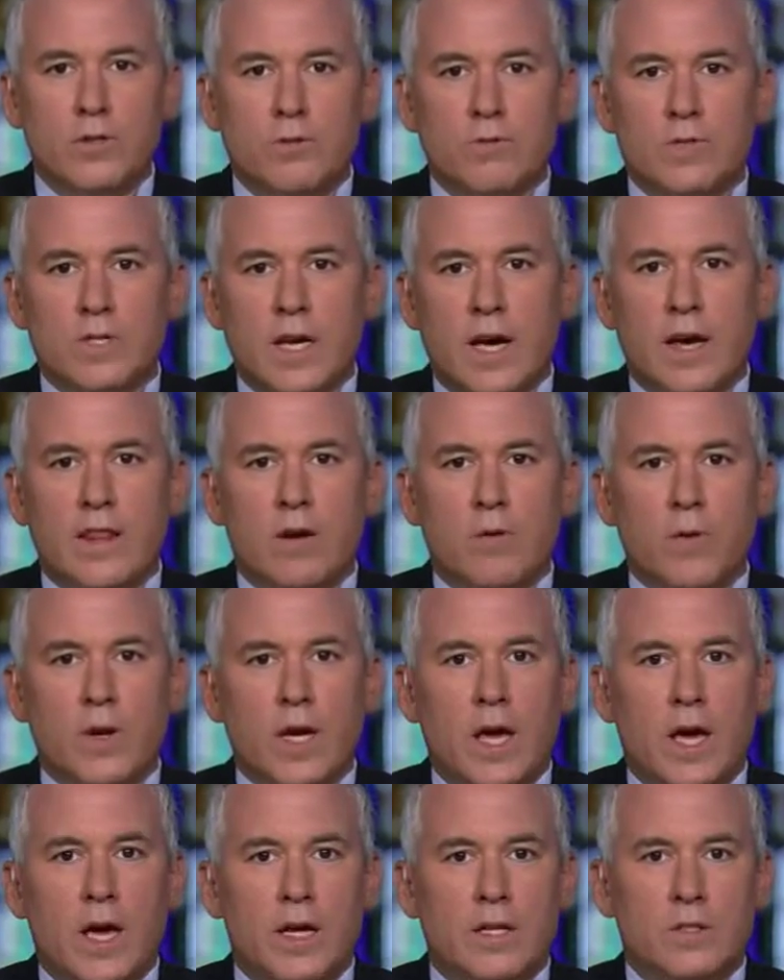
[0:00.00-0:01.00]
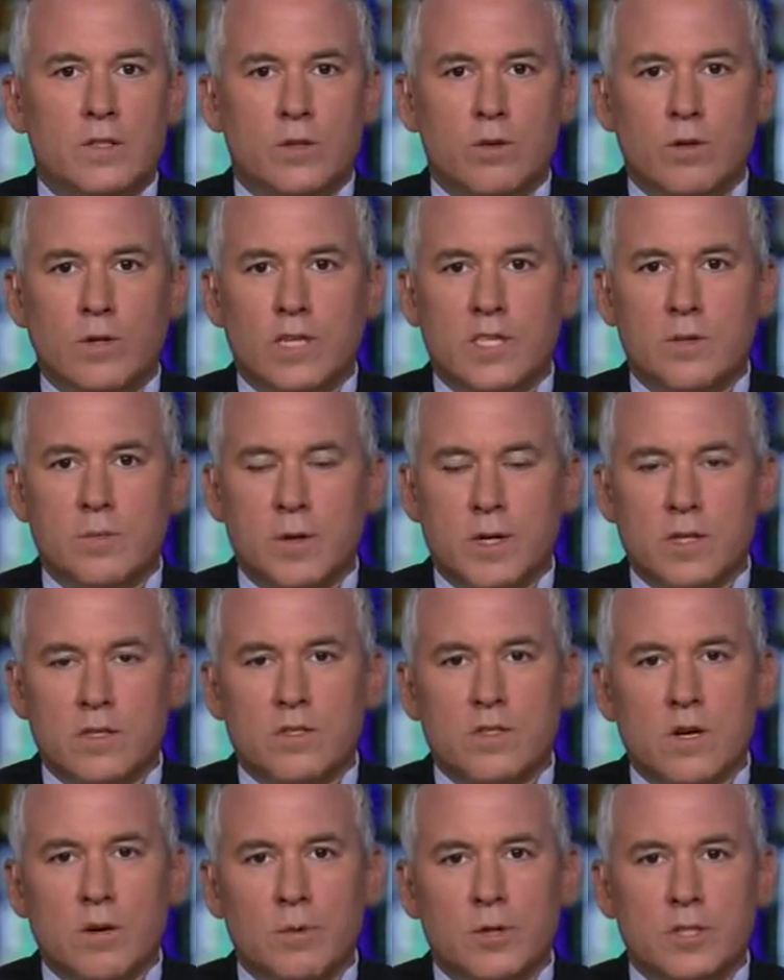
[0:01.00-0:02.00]
who say that we can't do this because
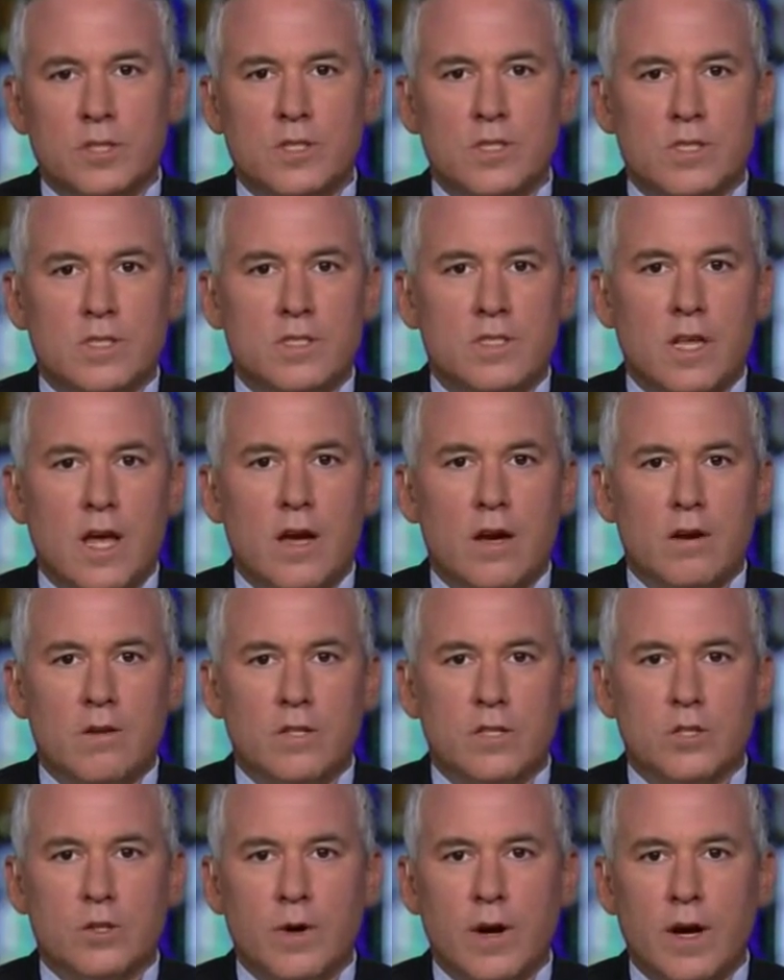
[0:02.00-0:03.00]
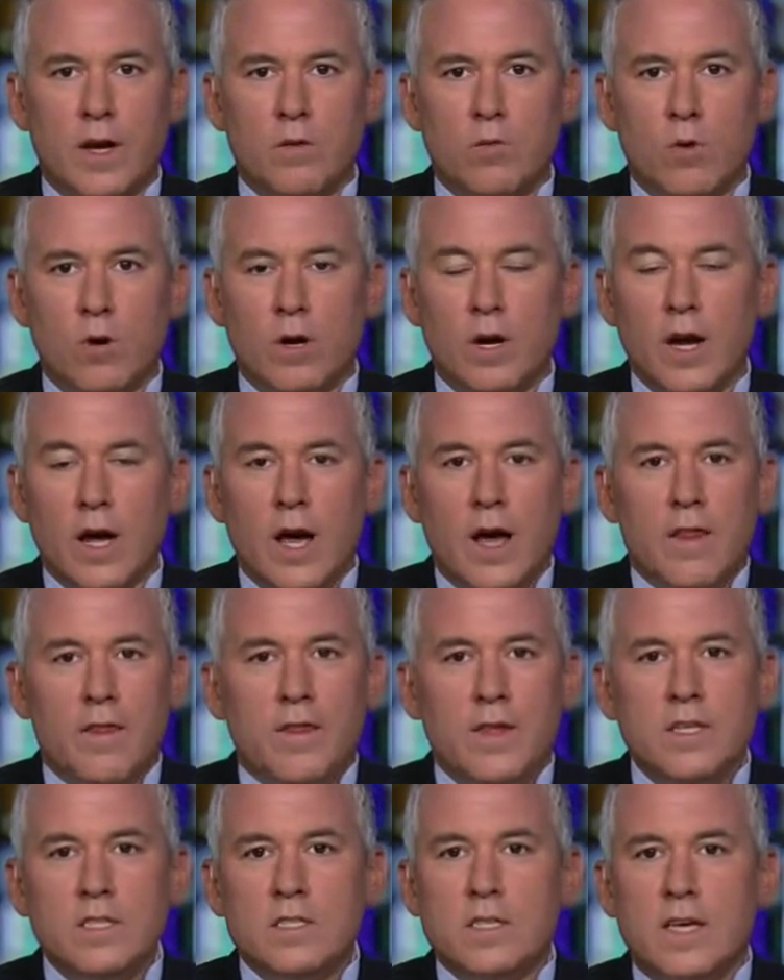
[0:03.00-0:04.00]
so much is at stake on the trade war,
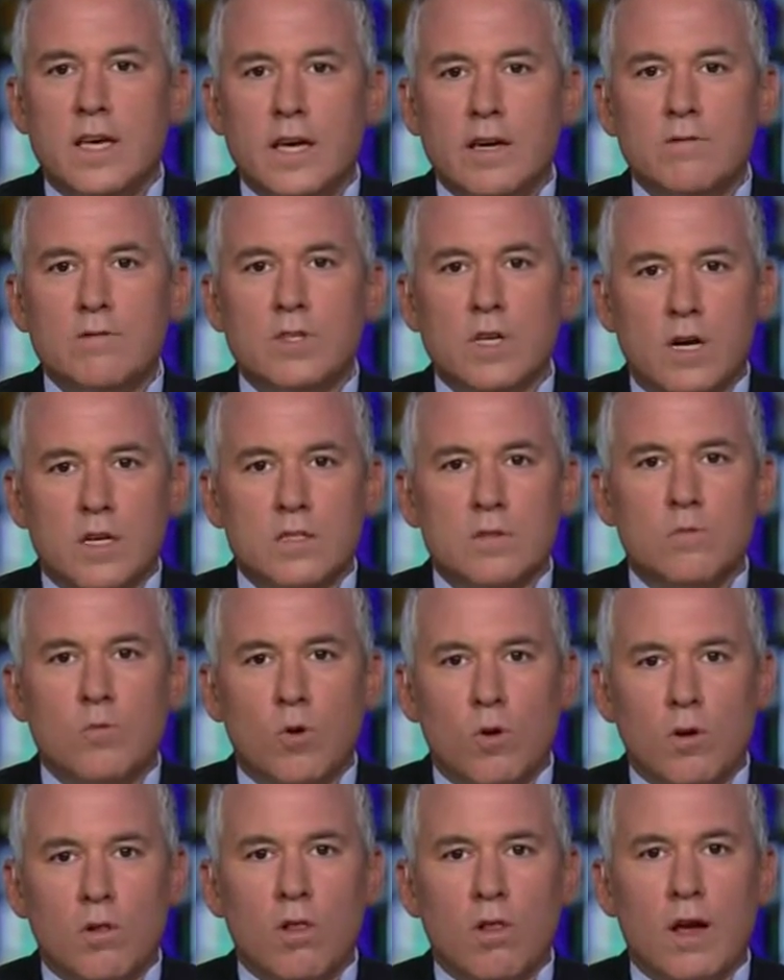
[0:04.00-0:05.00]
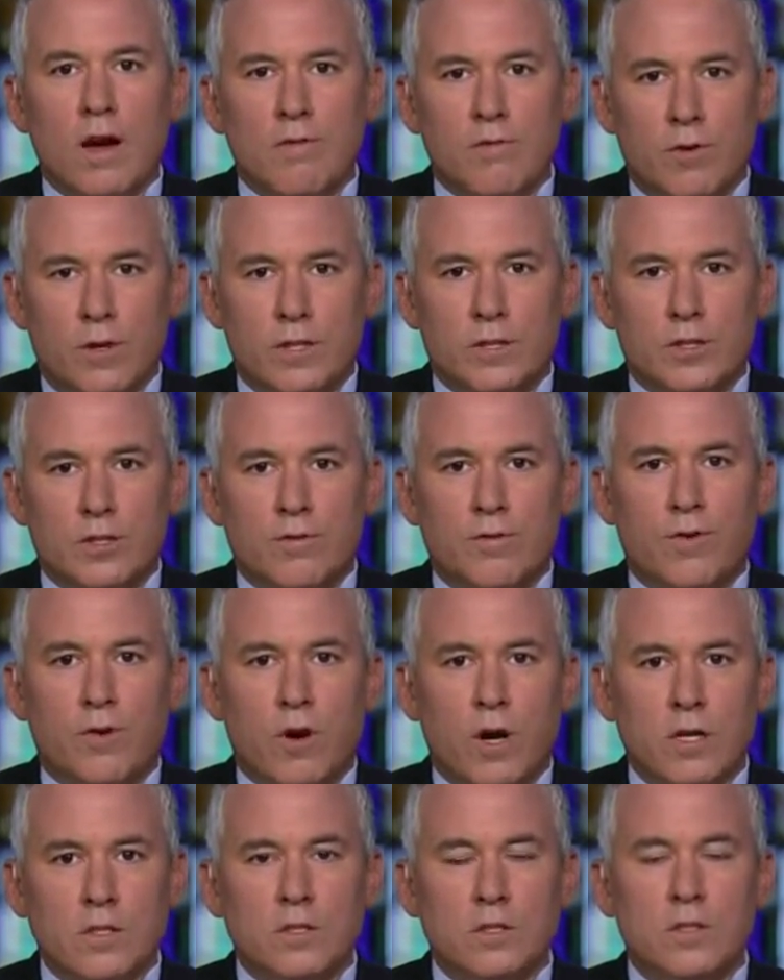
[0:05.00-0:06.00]
this gives us more leverage for
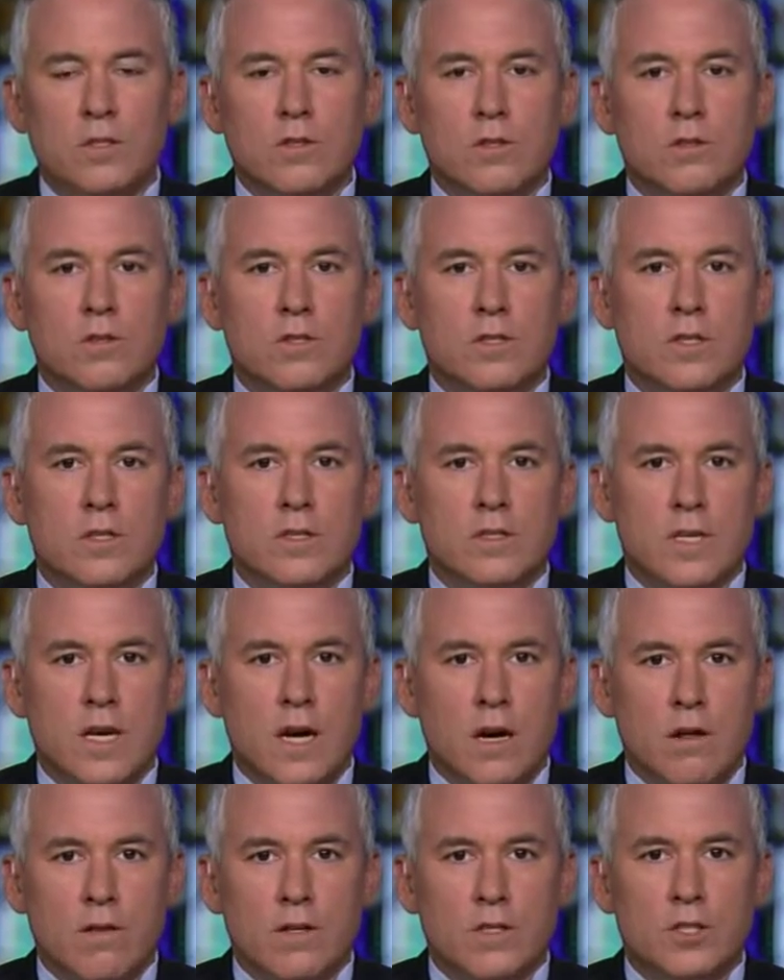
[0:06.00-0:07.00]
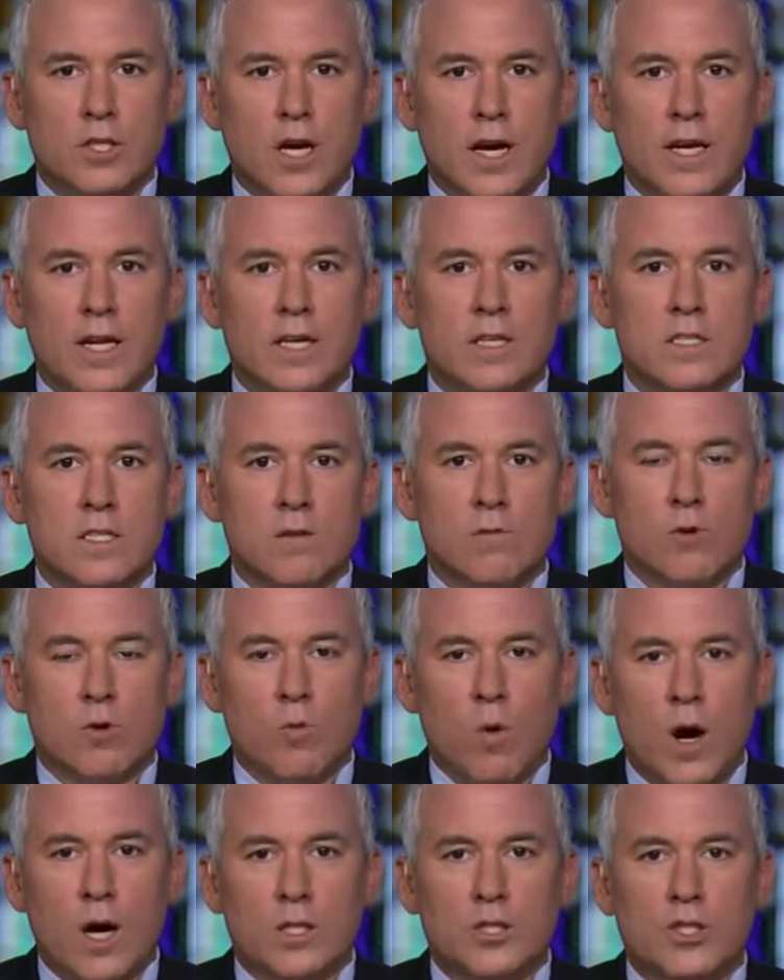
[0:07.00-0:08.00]
us to tell the Chinese that we're
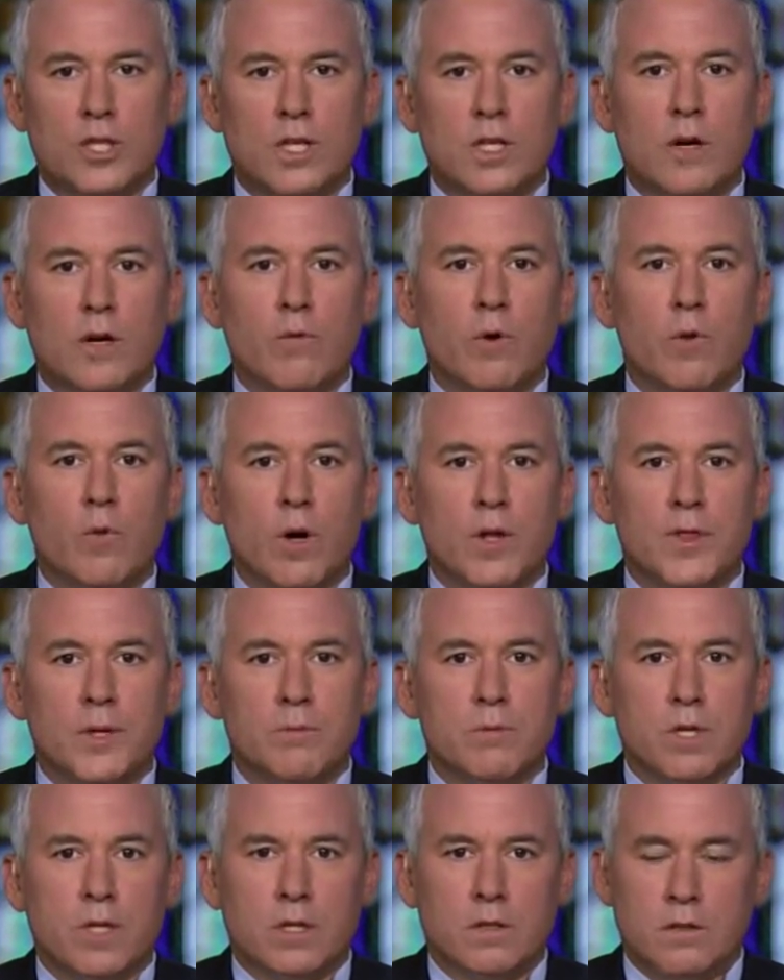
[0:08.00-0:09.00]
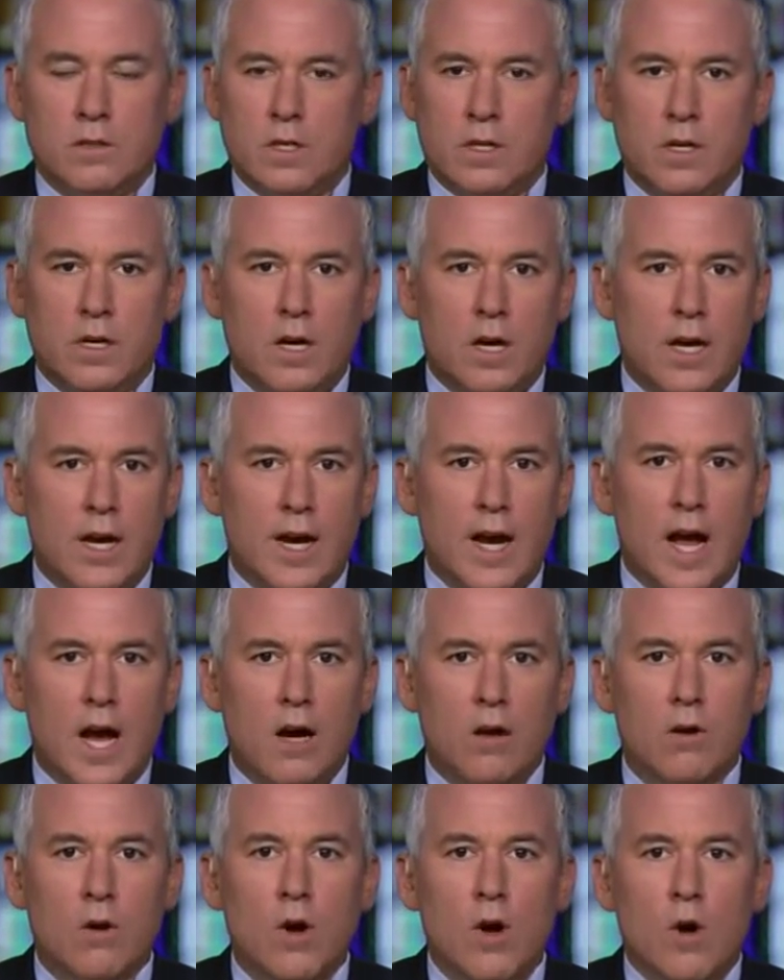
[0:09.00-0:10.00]
watching, that we want them to cut it
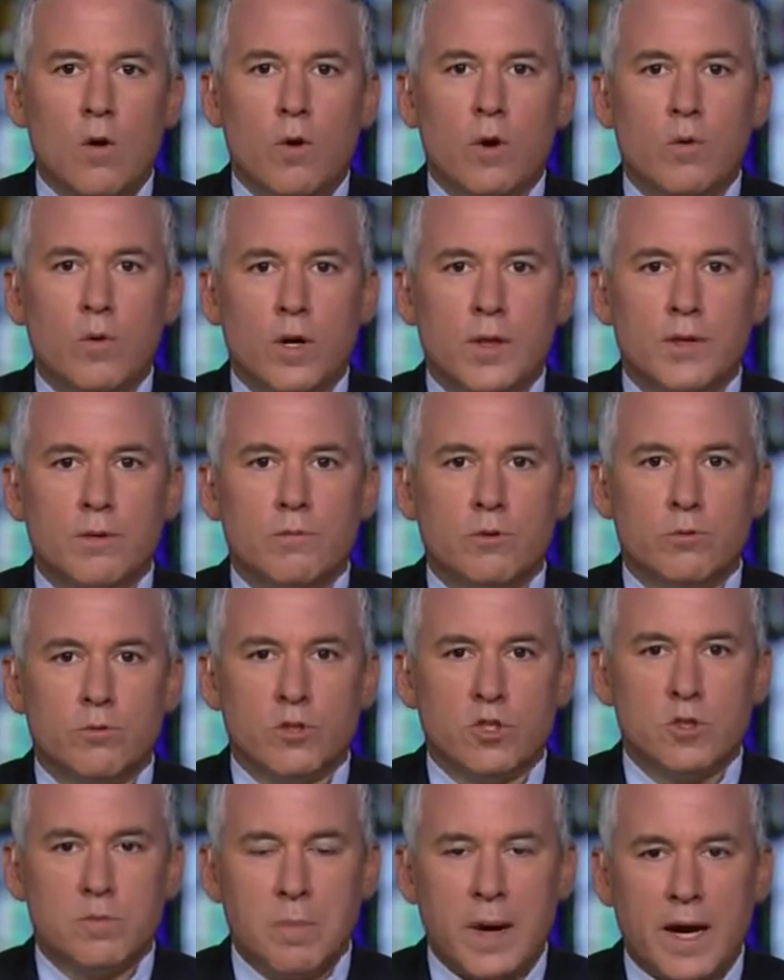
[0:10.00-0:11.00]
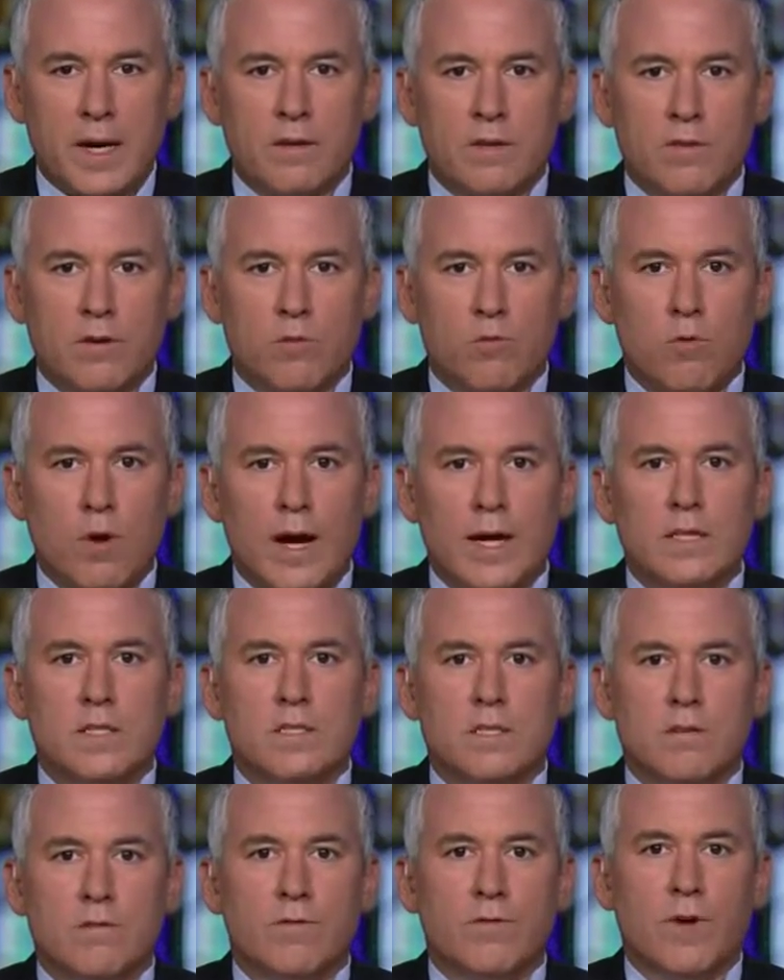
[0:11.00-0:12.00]
out, we want them to respect the rights
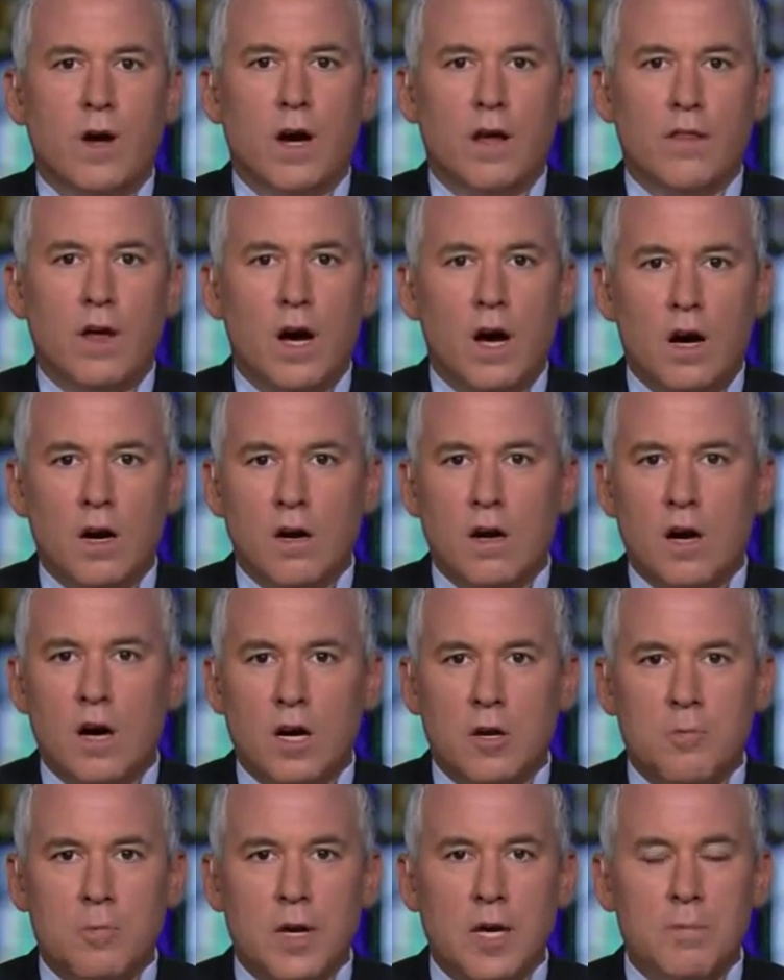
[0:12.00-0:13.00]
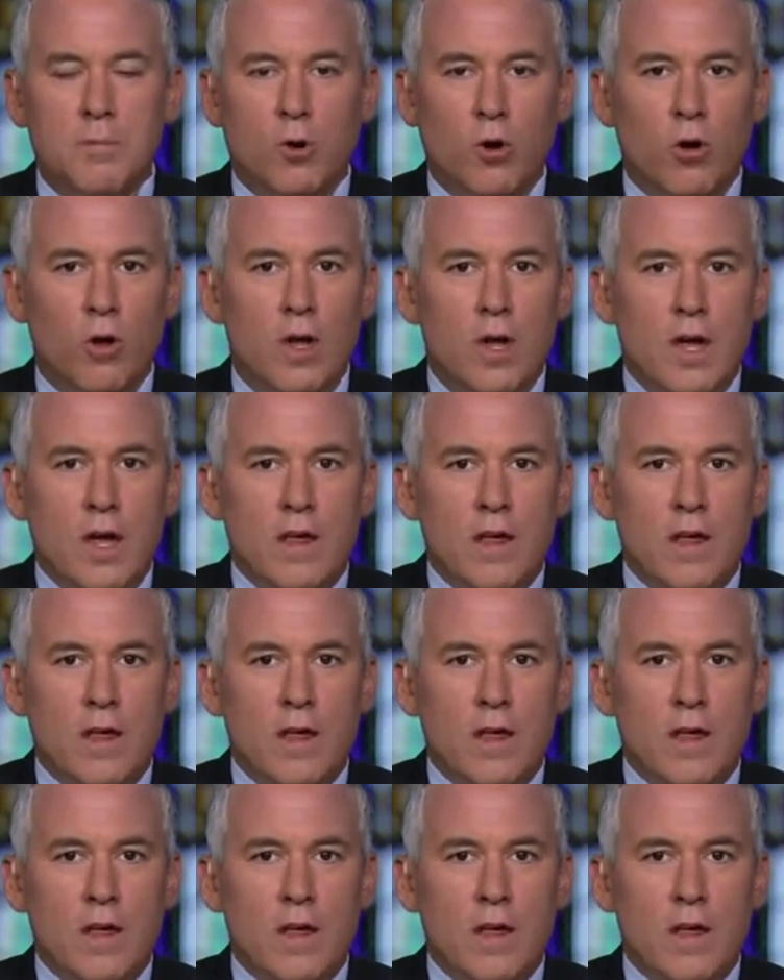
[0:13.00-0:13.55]
of the Hong Kong people.